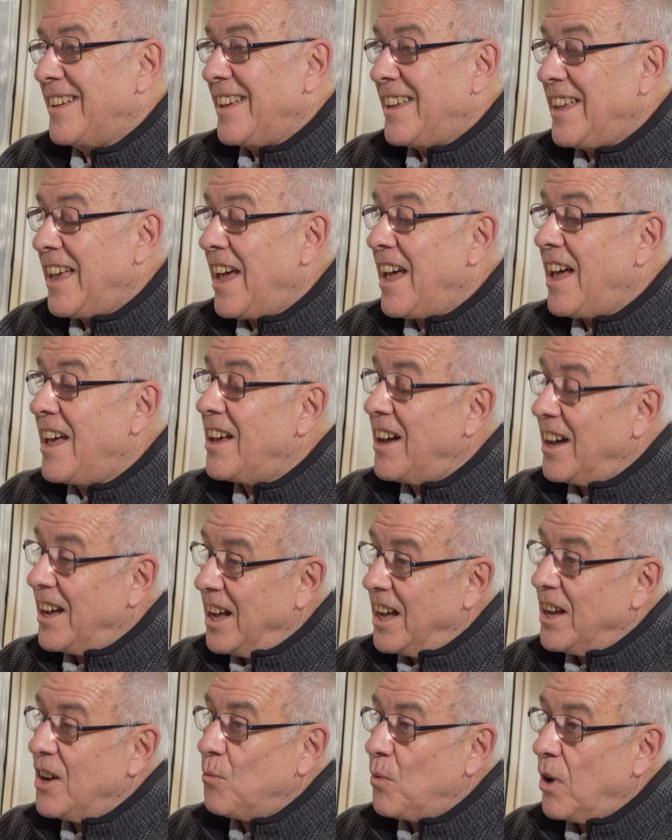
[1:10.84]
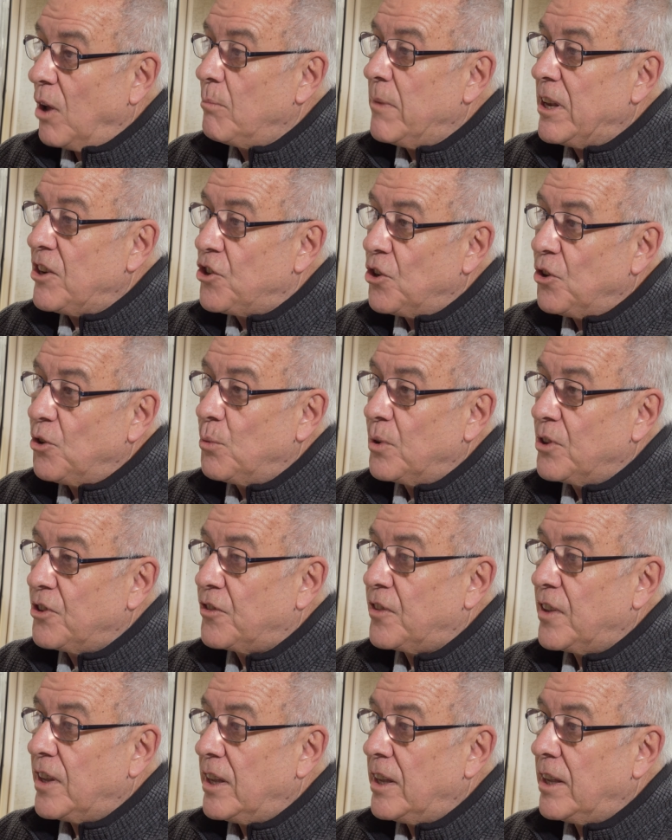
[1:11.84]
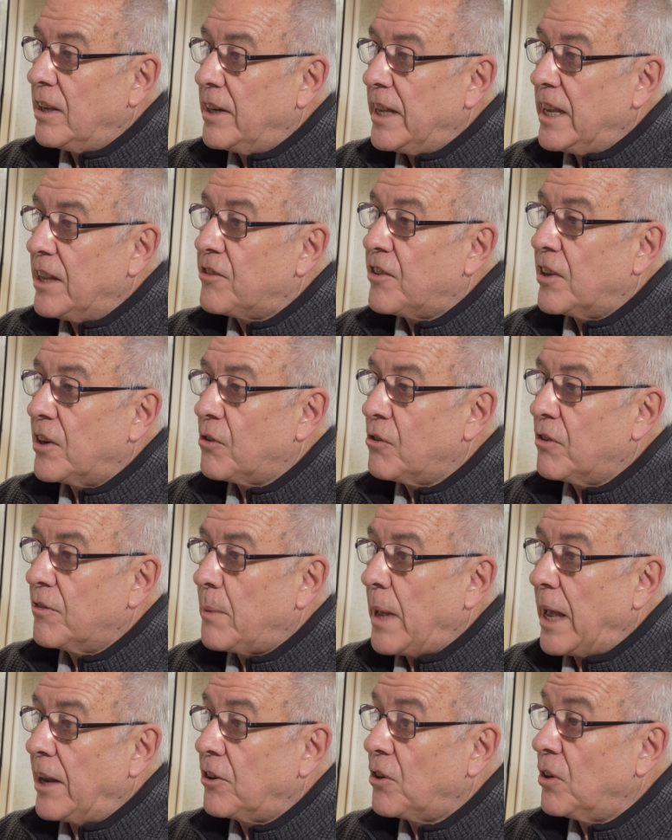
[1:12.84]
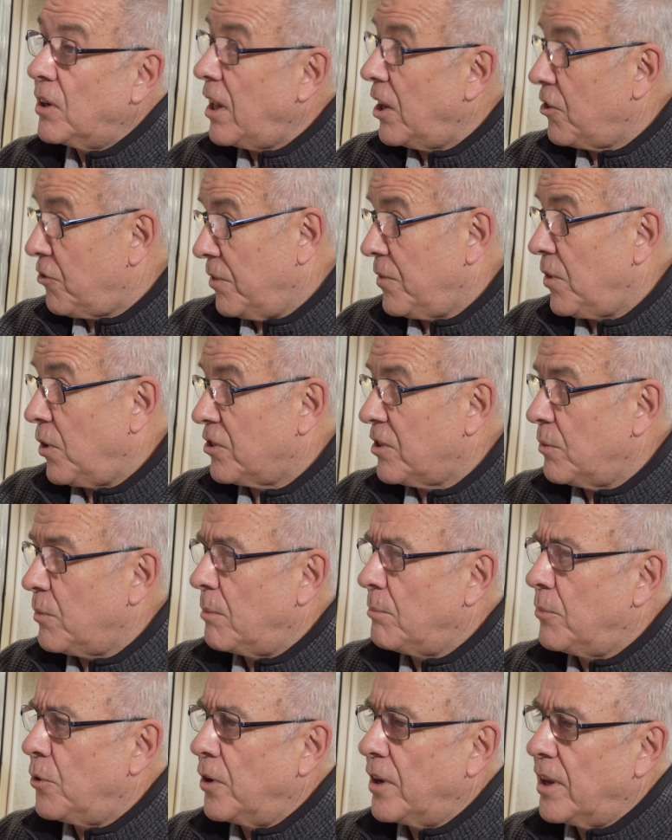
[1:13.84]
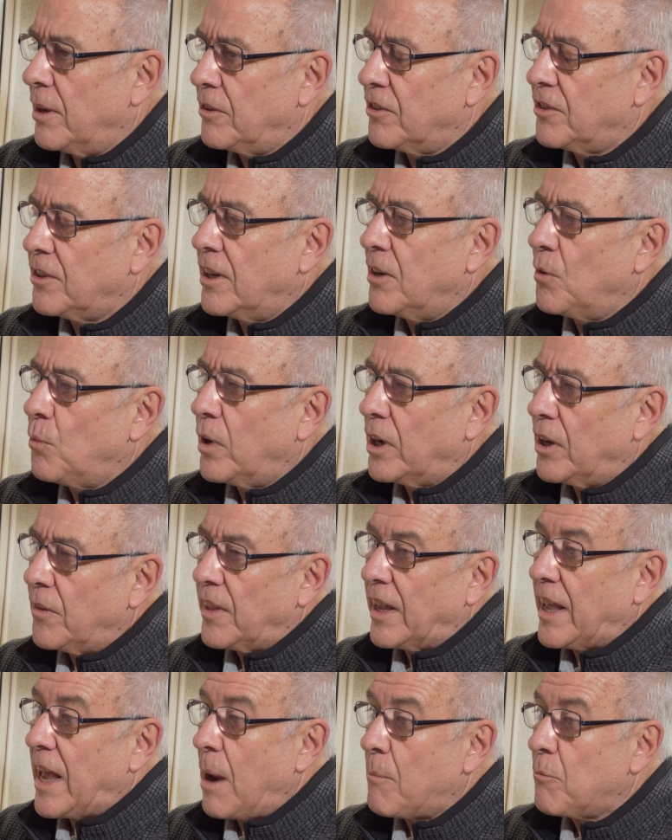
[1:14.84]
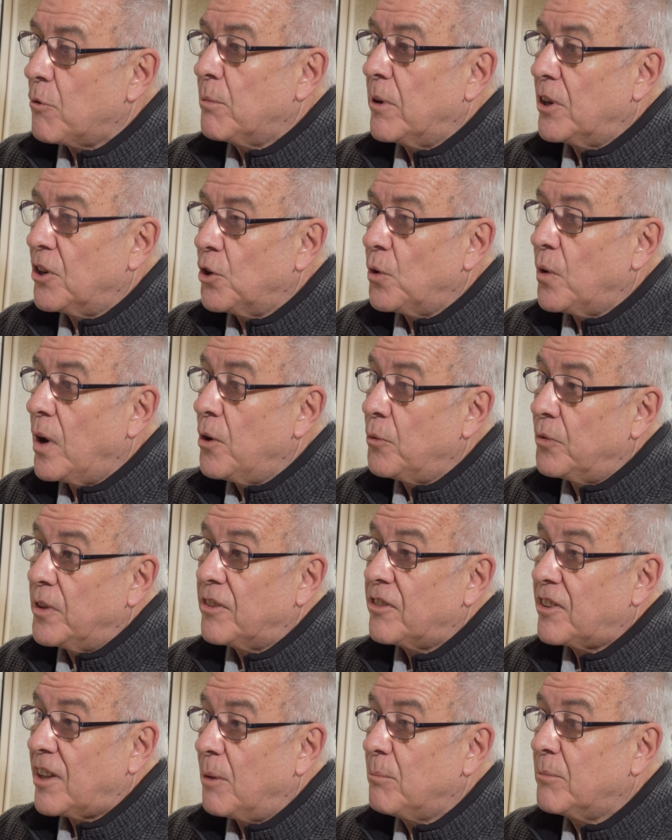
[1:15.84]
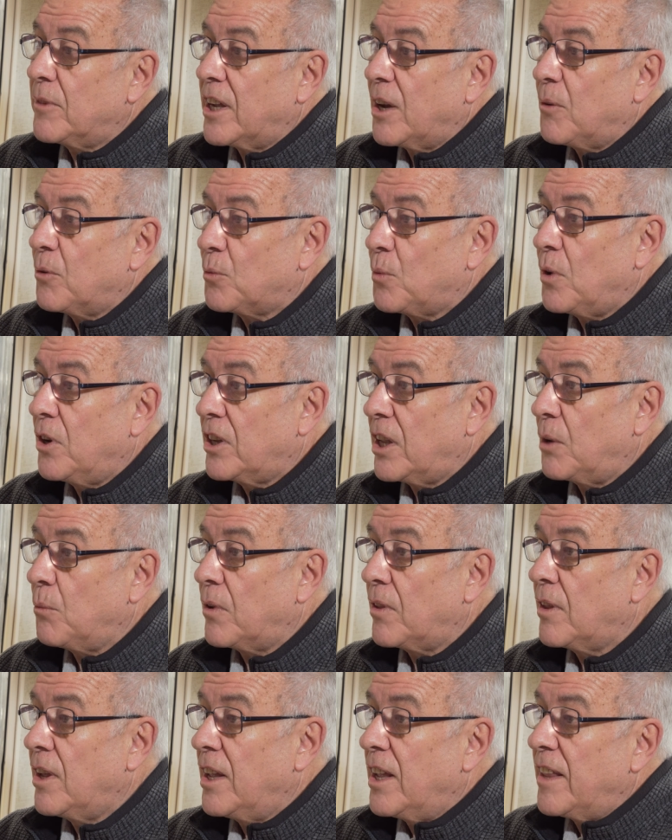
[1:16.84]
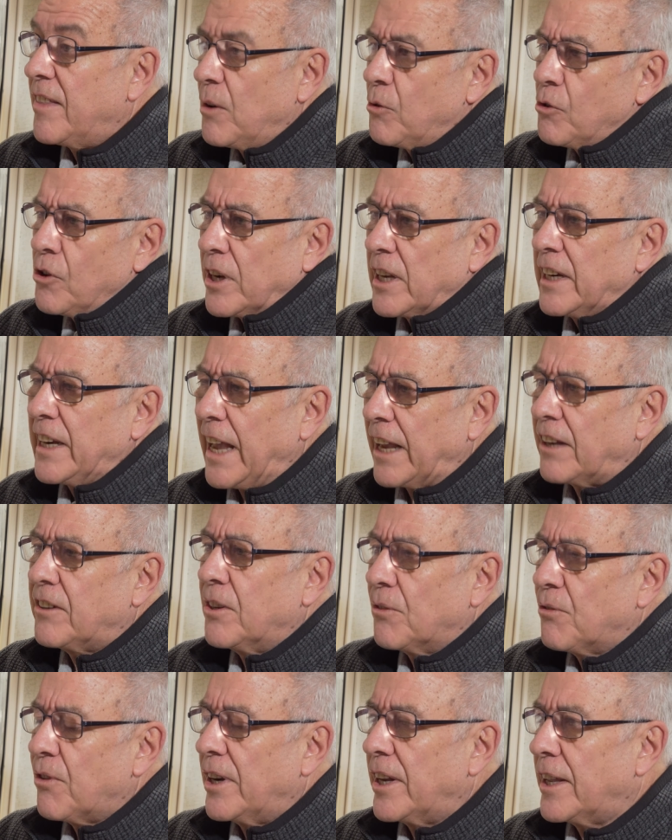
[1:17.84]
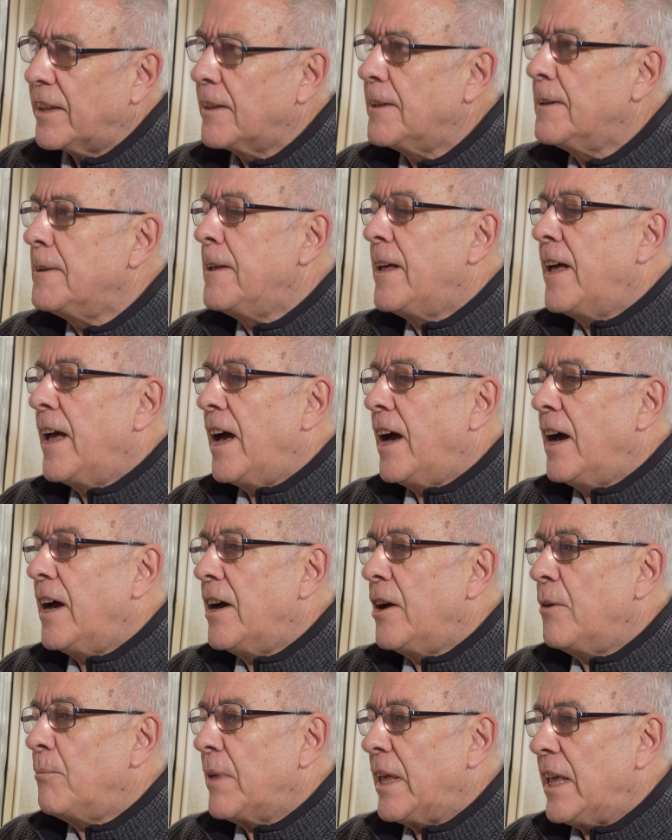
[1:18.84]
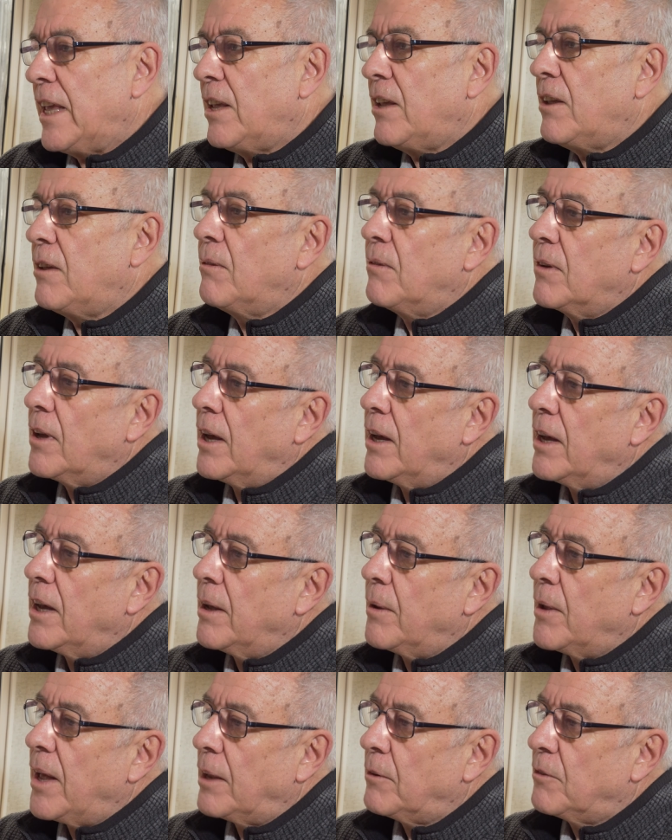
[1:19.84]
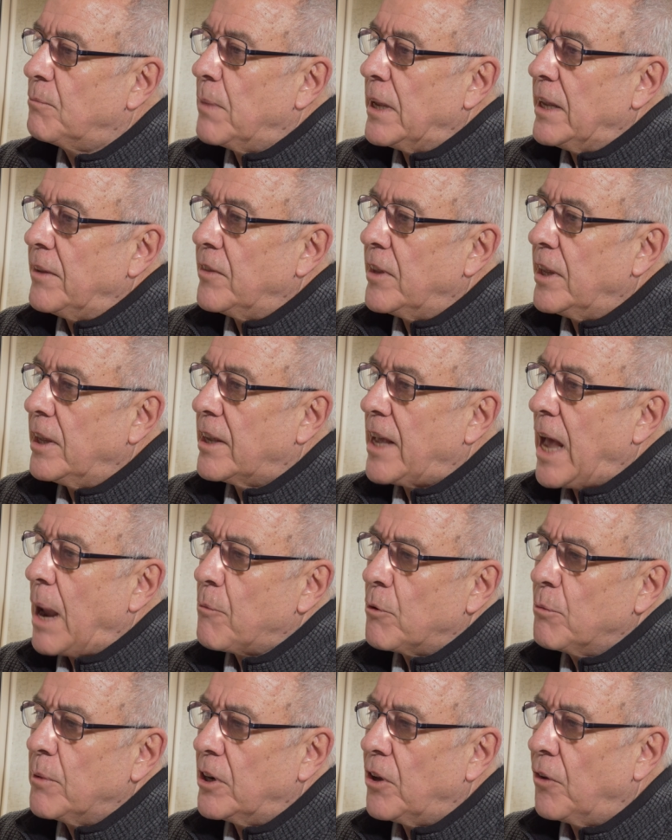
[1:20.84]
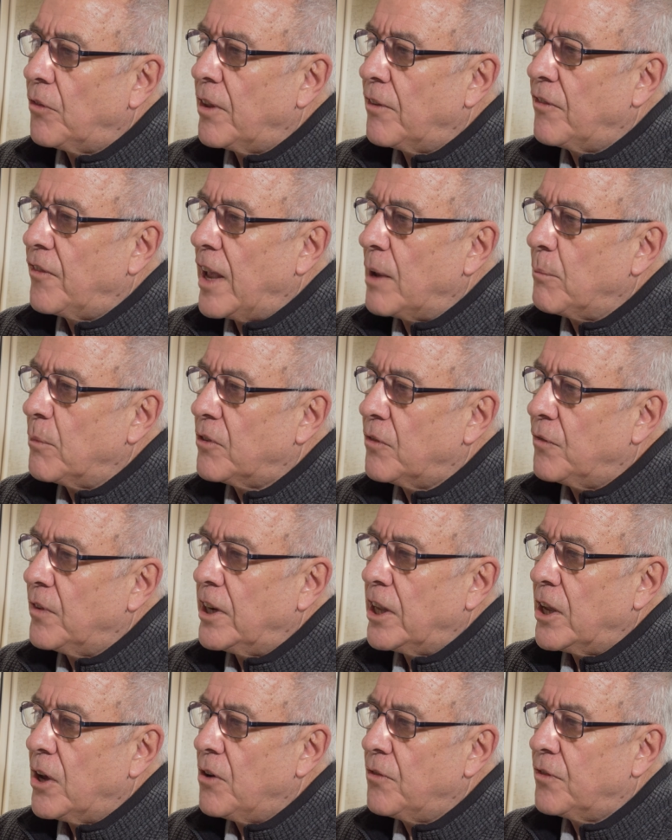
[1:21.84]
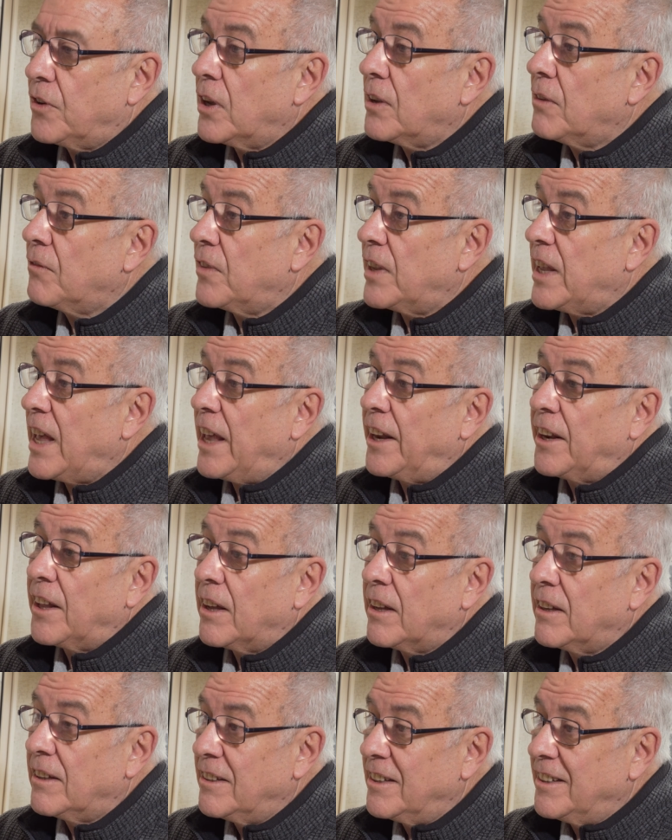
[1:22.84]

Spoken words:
Yeah, well, Midge was the lead singer of a band called Ultravox at one point, and one of the cameramen who owned this company I was working with. They were a collective, really. He had been the cameraman on the famous video for Vienna.